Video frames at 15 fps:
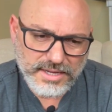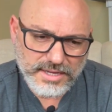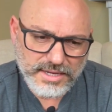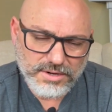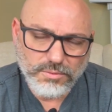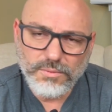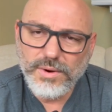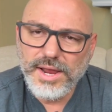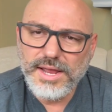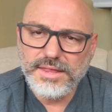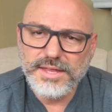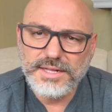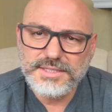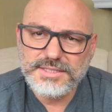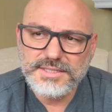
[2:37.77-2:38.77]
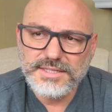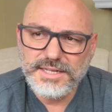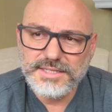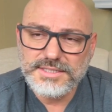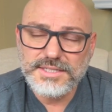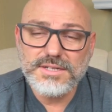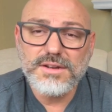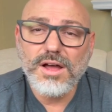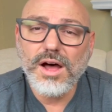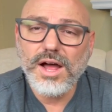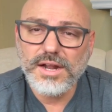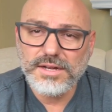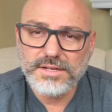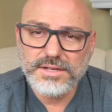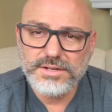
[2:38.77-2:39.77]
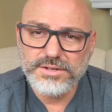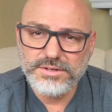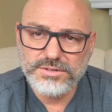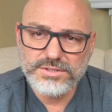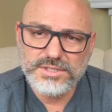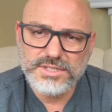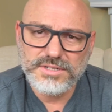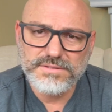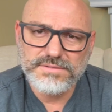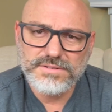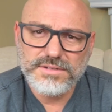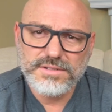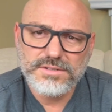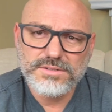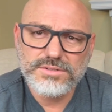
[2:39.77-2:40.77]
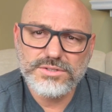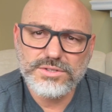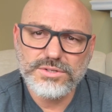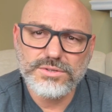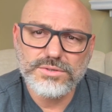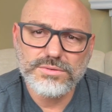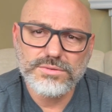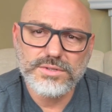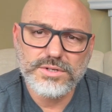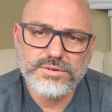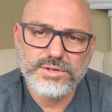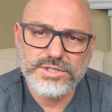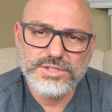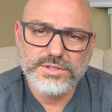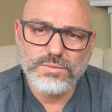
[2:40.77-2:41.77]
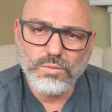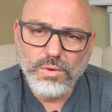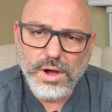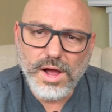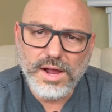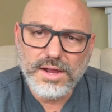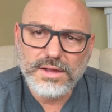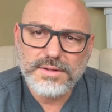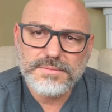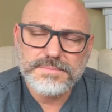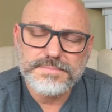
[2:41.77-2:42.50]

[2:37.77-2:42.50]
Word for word: in a way that's not conducive to the Christian walk.